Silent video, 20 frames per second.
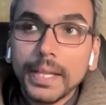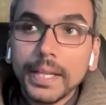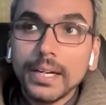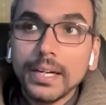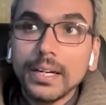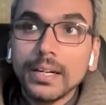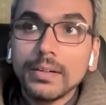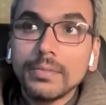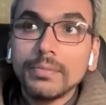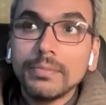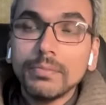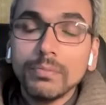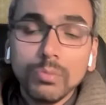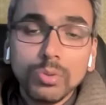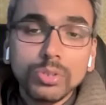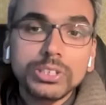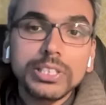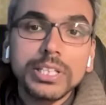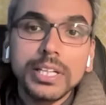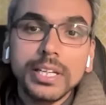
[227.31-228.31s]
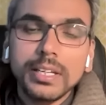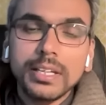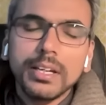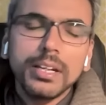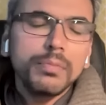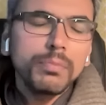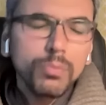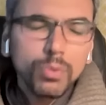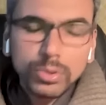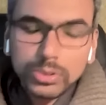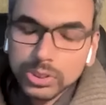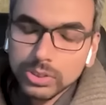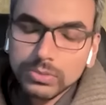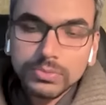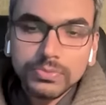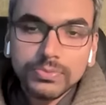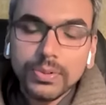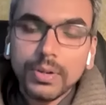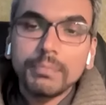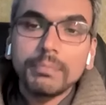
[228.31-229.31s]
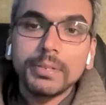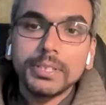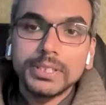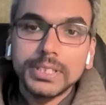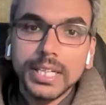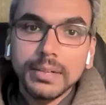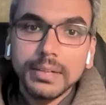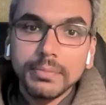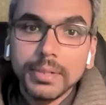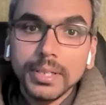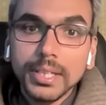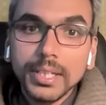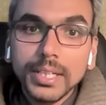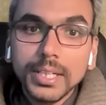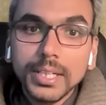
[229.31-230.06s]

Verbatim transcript: um, mostly and most from Punjab.